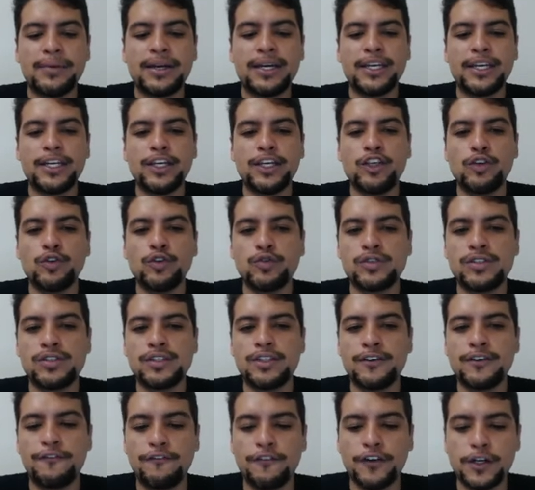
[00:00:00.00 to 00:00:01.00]
going to use
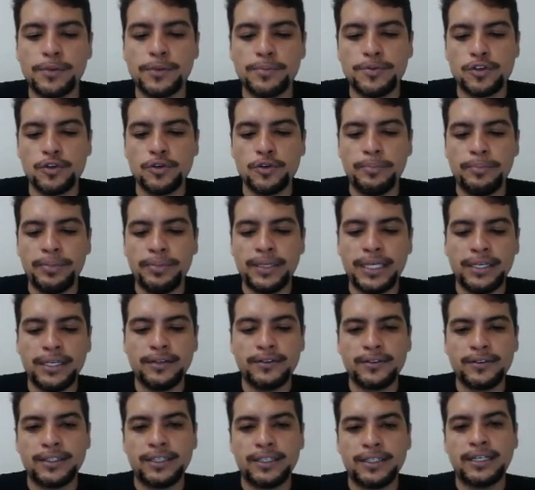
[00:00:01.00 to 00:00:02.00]
the verb to
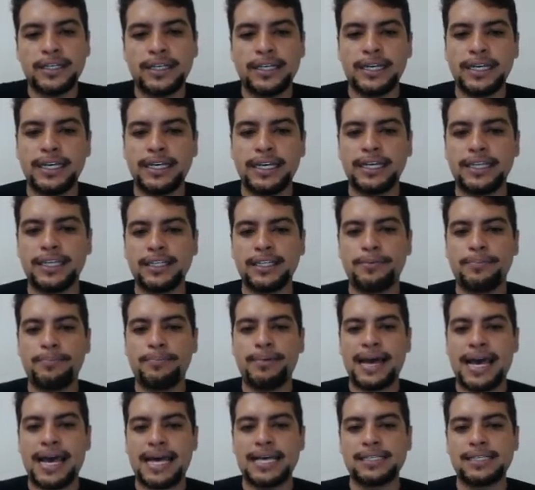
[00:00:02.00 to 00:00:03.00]
be in the
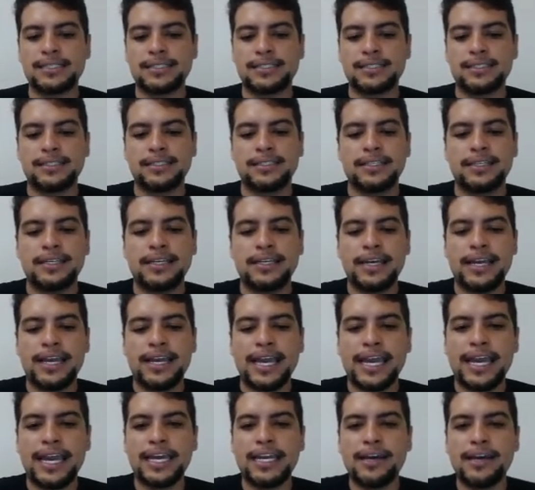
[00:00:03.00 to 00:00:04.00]
past,
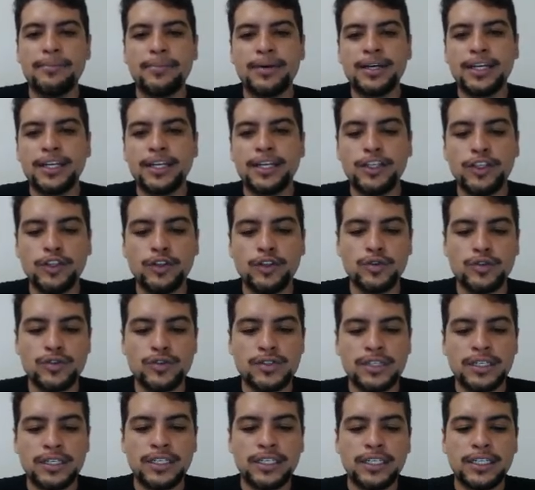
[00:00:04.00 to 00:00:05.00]
and I'm going to
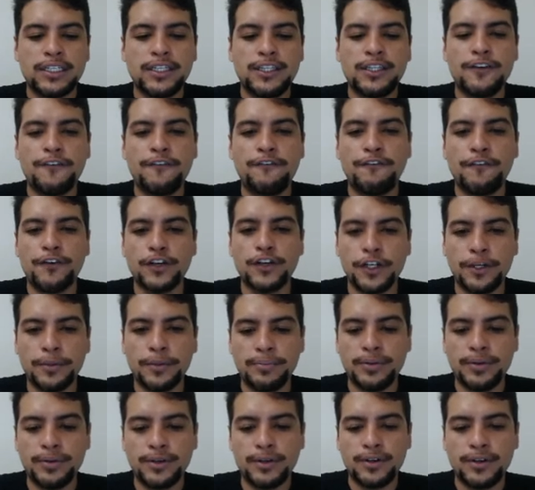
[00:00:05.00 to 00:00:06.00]
use the
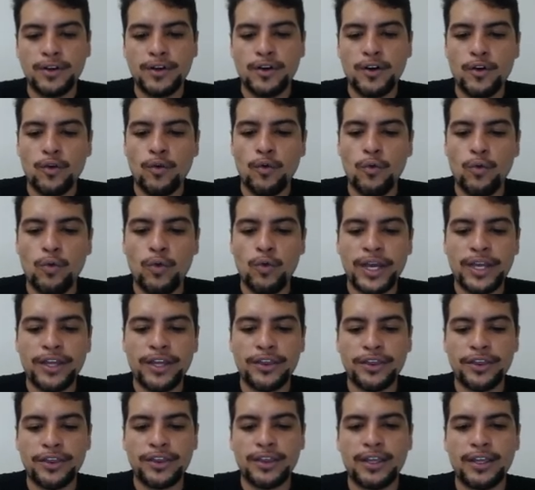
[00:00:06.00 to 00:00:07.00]
verb
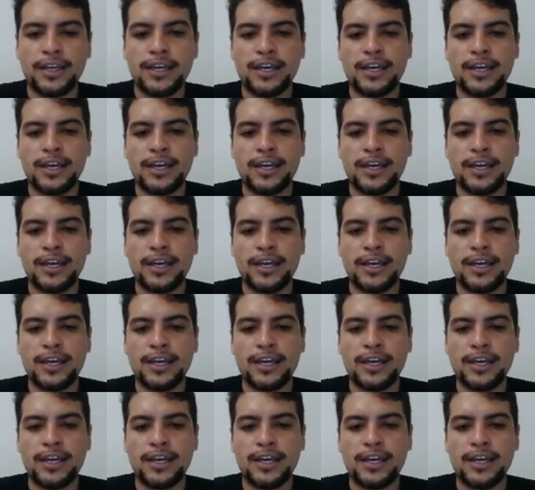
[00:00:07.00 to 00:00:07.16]
with